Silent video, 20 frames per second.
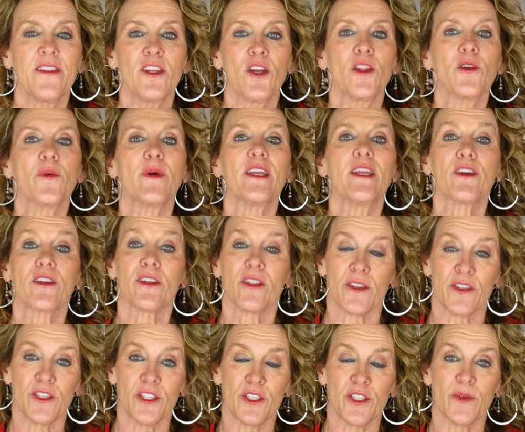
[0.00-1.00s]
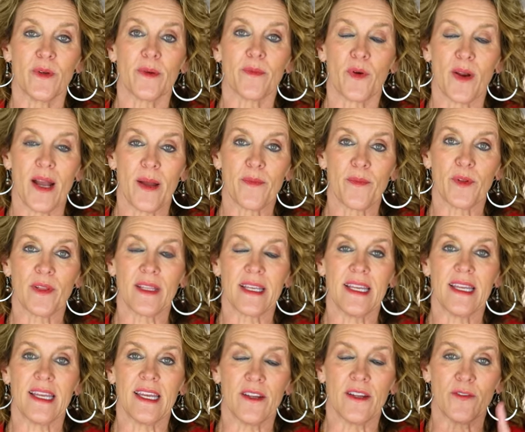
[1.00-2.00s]
And the only way you're going to learn to do it
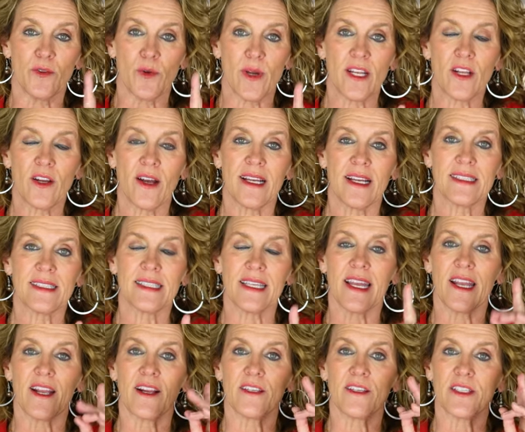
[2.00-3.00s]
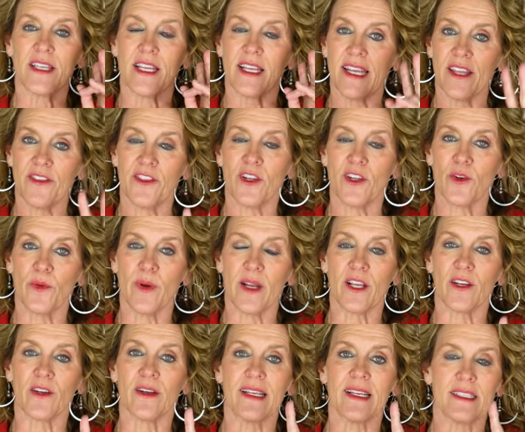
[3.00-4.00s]
properly and avoid costly errors and get there
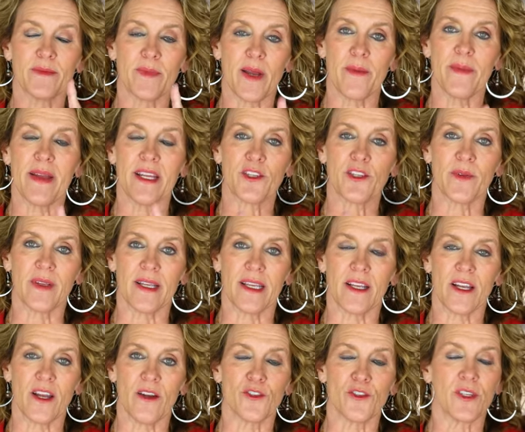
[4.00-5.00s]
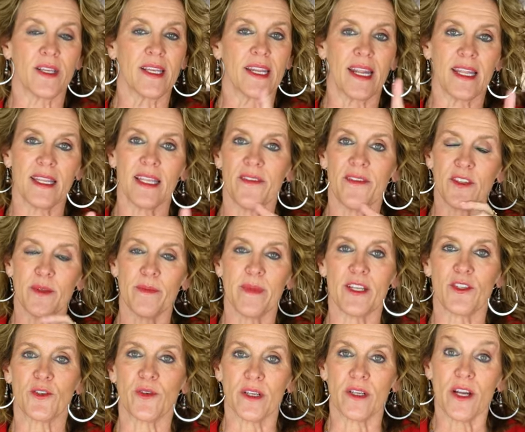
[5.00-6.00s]
quicker is by mentoring and coaching. And I'd love to
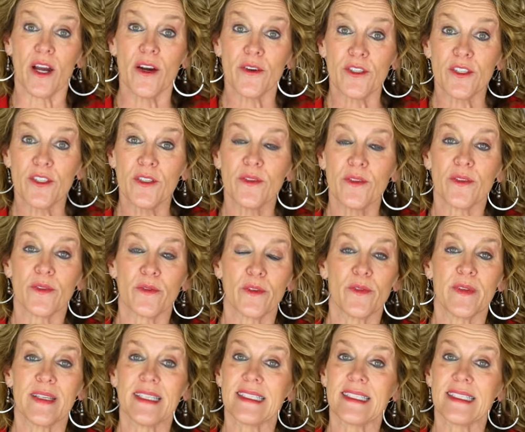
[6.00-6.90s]
mentor and coach you through